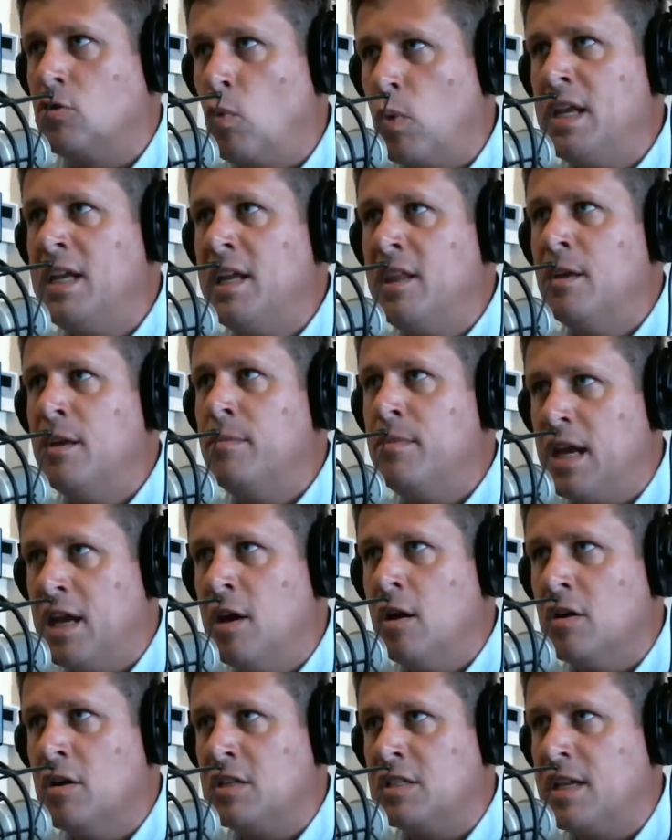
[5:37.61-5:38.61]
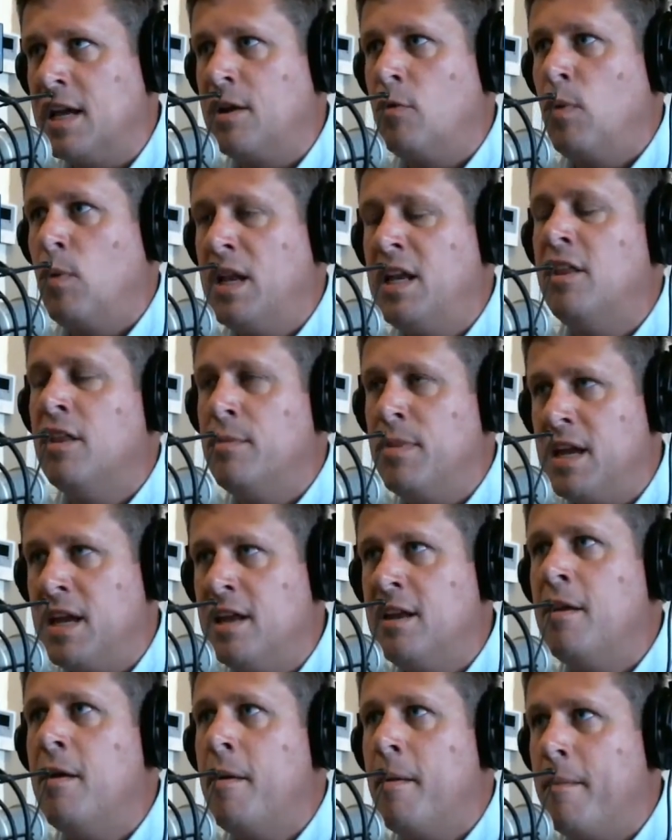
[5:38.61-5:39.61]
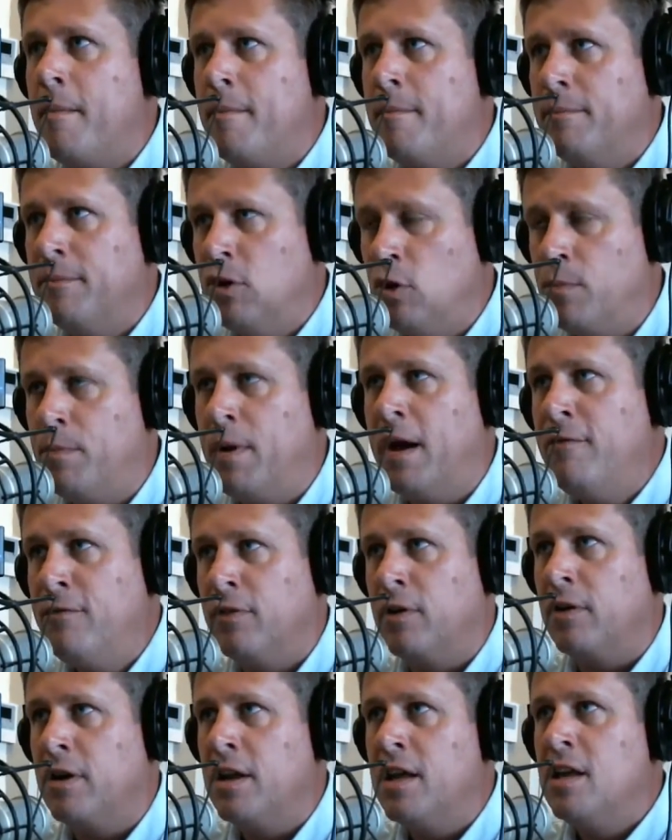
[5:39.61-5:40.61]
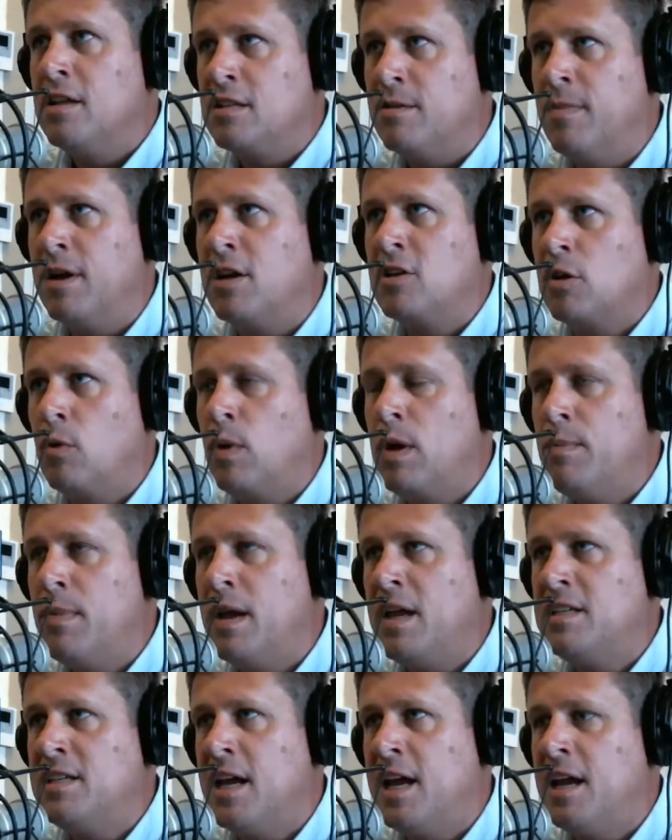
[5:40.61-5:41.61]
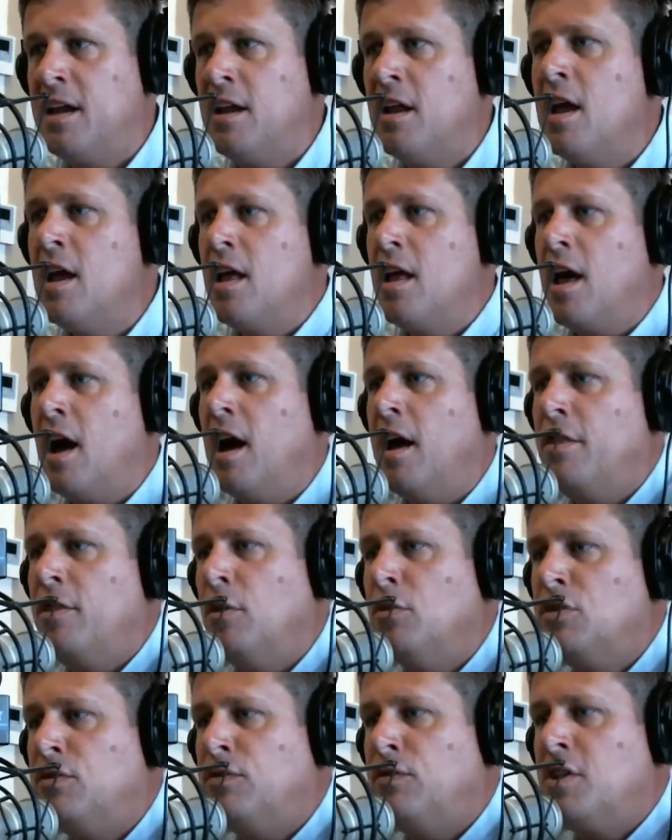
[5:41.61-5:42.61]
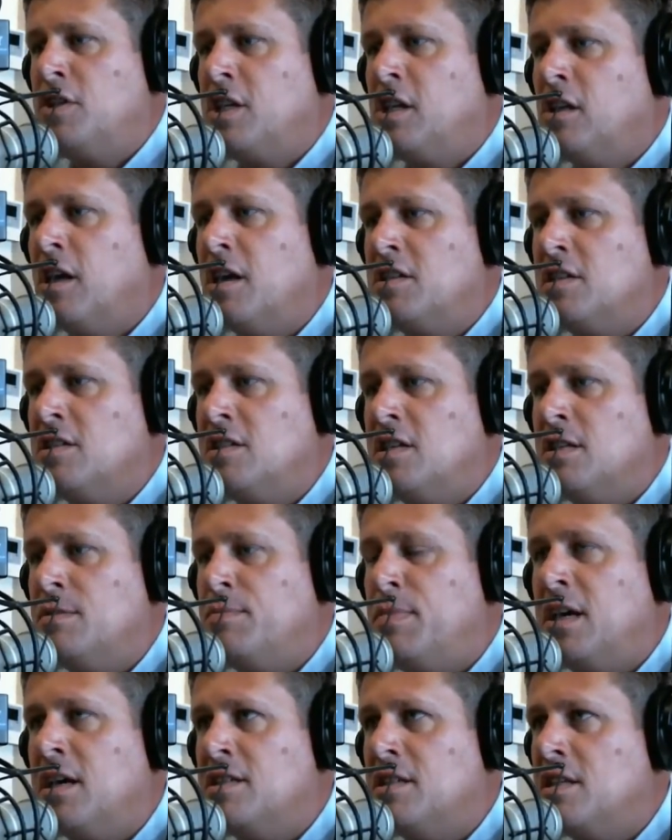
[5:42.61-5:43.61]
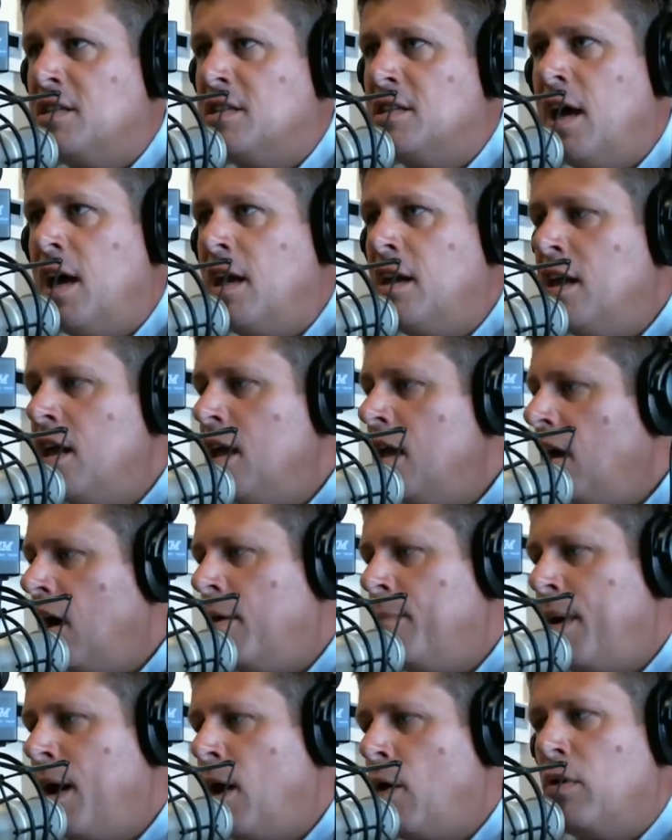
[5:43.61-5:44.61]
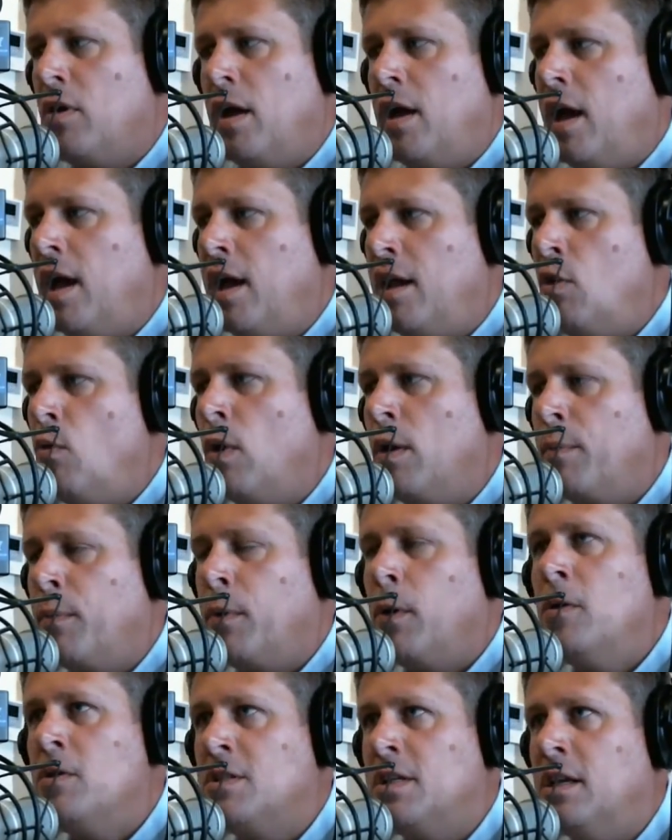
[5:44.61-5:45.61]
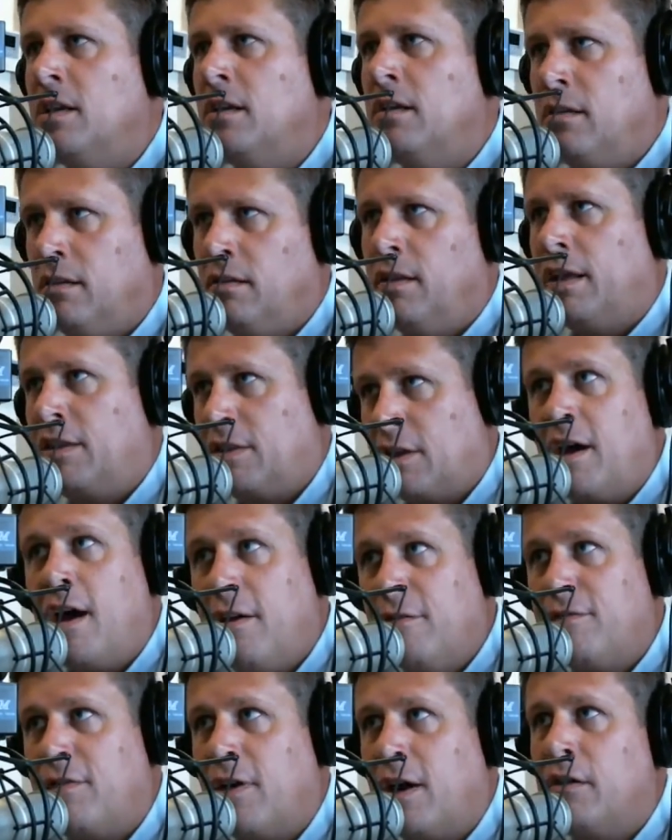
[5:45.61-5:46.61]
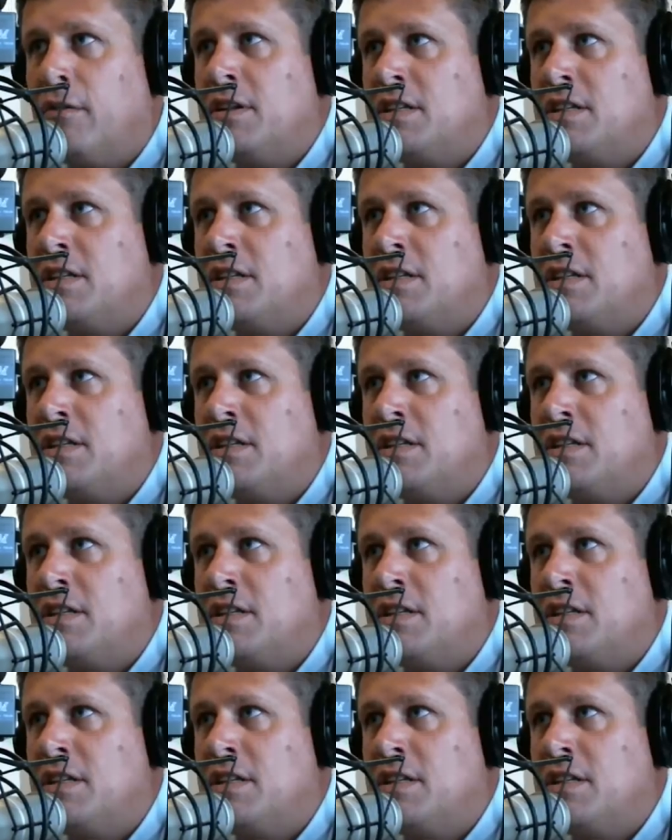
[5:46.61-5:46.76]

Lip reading: We need them in our state. We need them in New Bedford to make sure we maintain those fishing licenses, because it's not about any one person like the Codfather.